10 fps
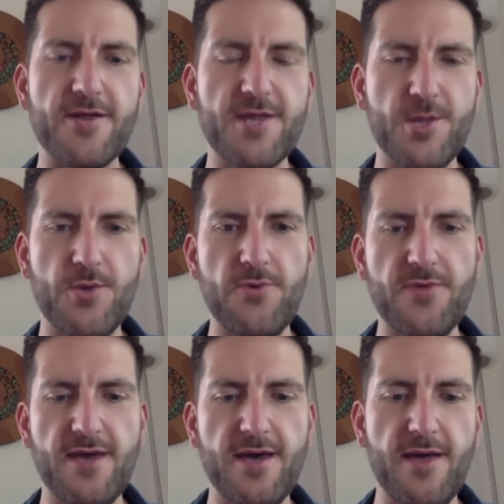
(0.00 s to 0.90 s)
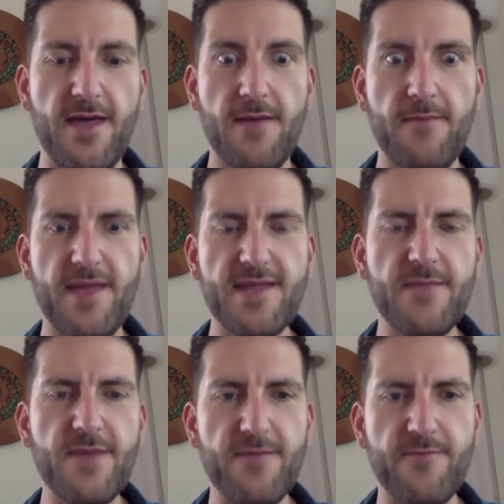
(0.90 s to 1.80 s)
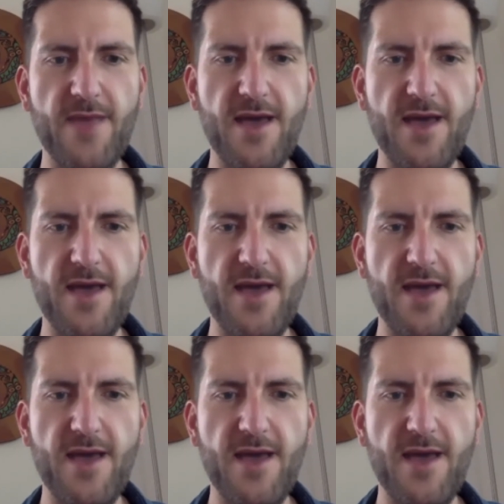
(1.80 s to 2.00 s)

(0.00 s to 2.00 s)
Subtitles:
to the pandemic